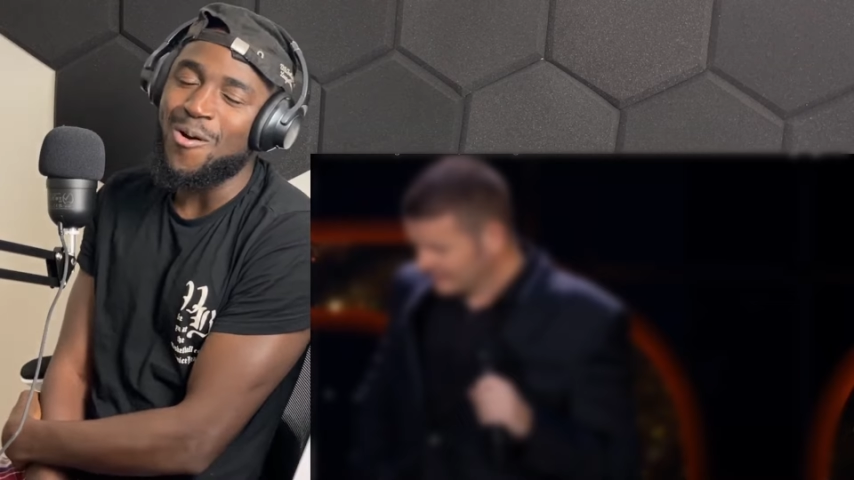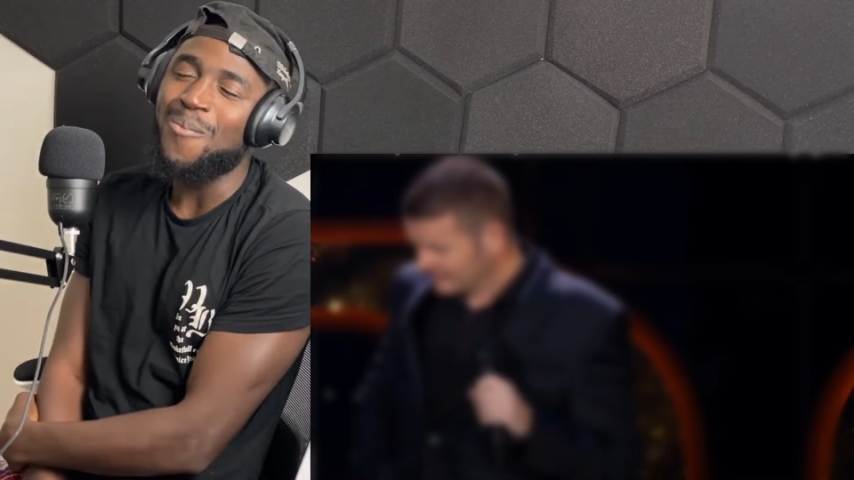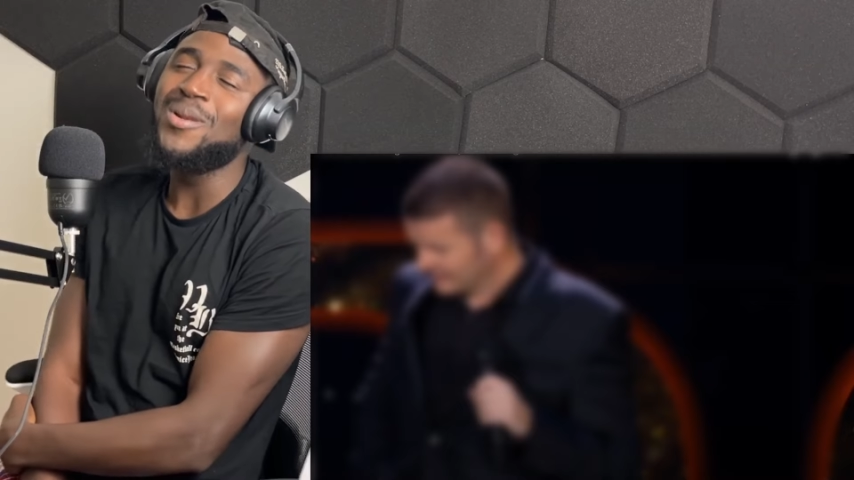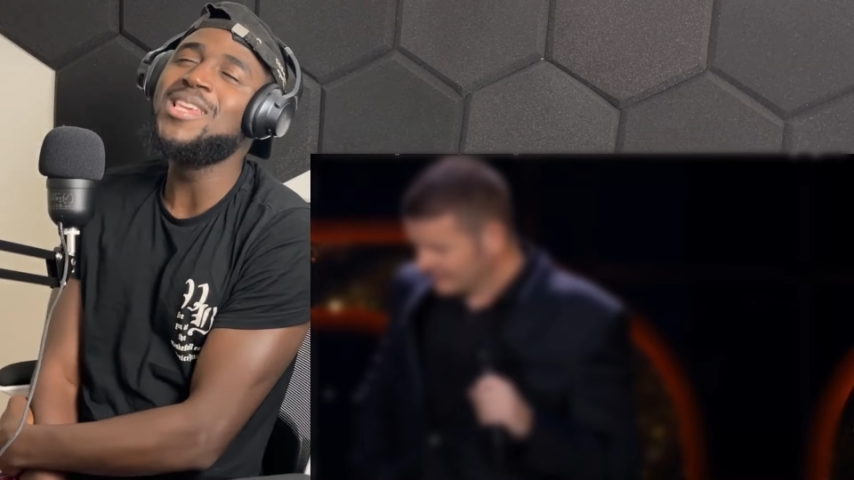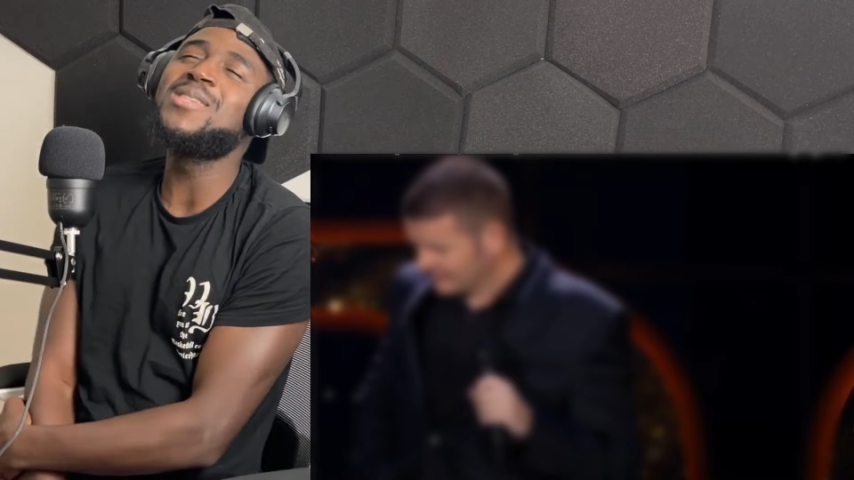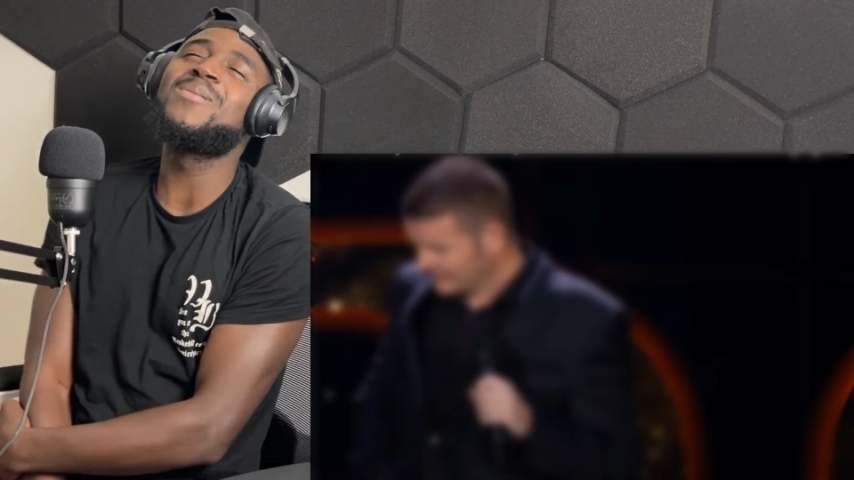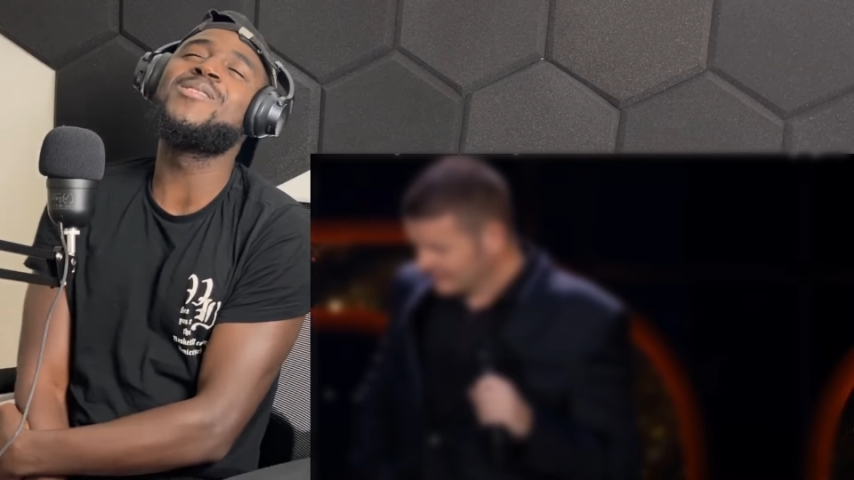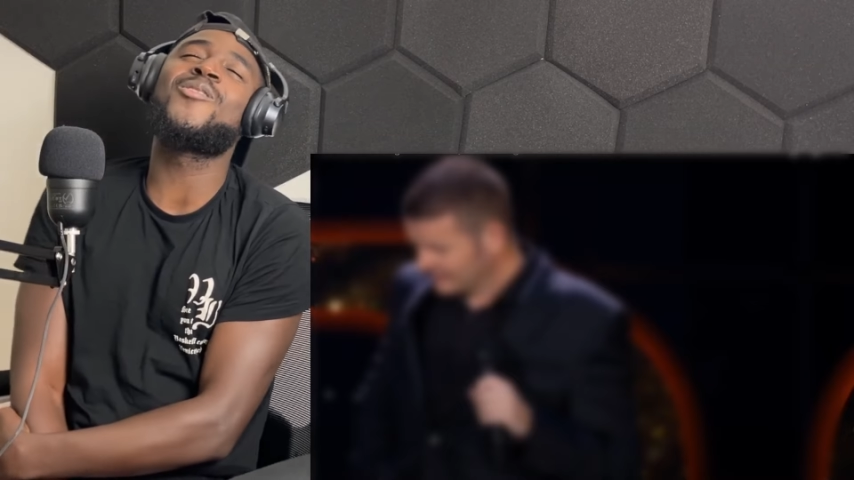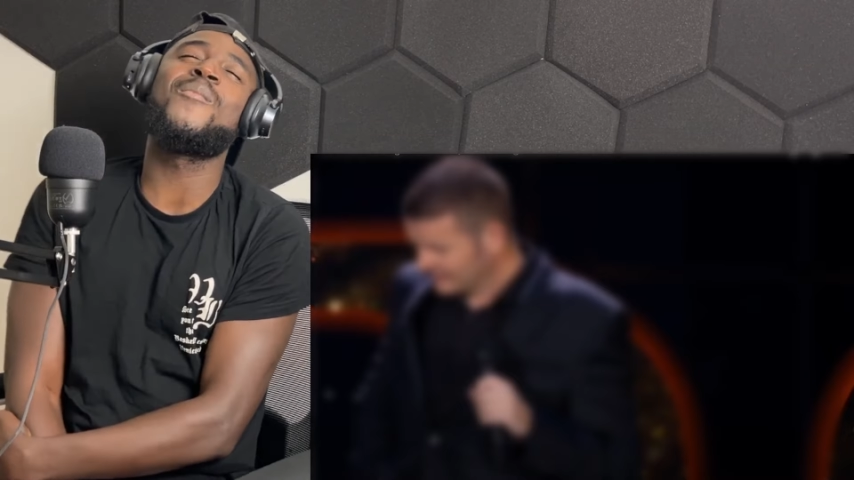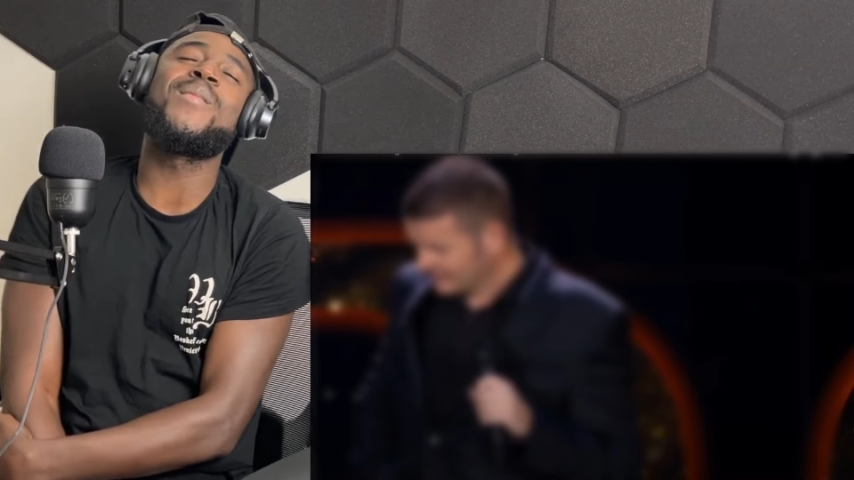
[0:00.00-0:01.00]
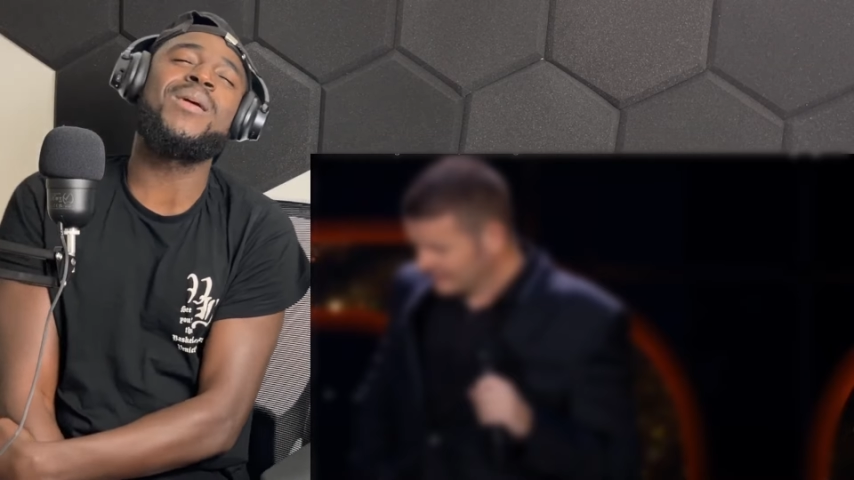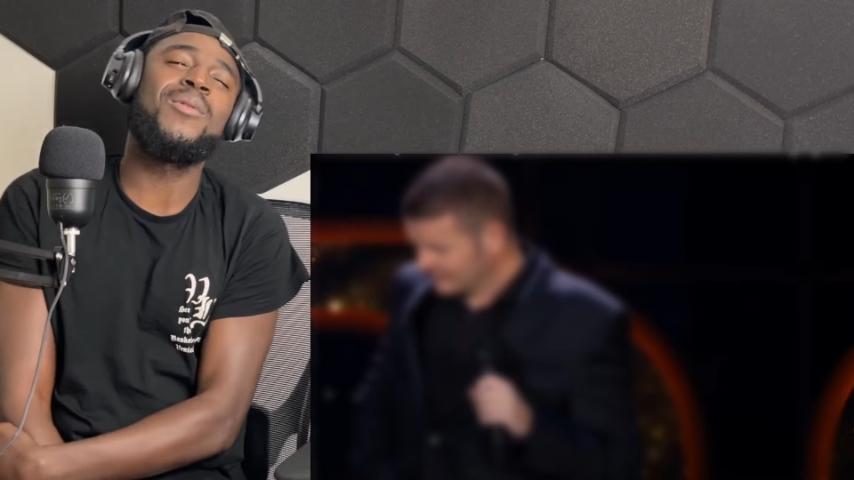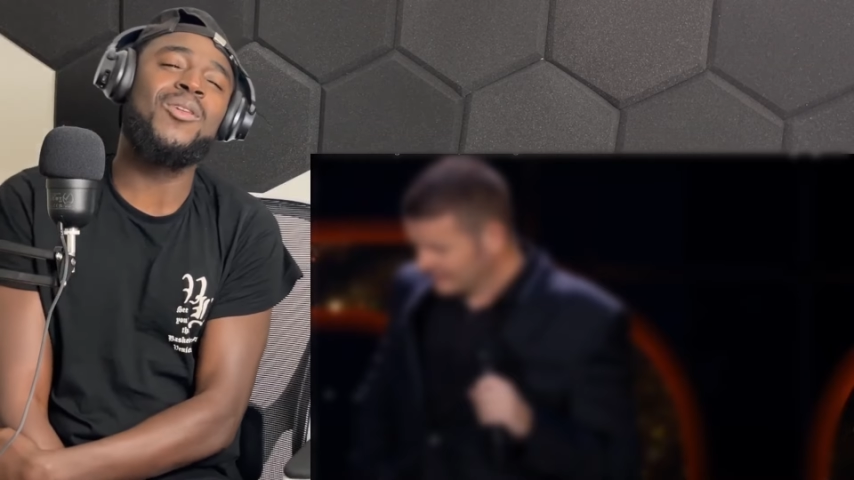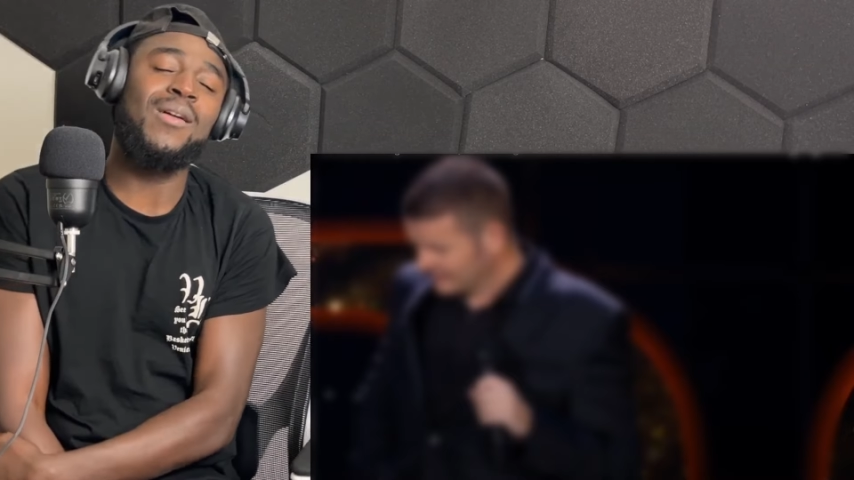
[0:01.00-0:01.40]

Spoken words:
please comment down below.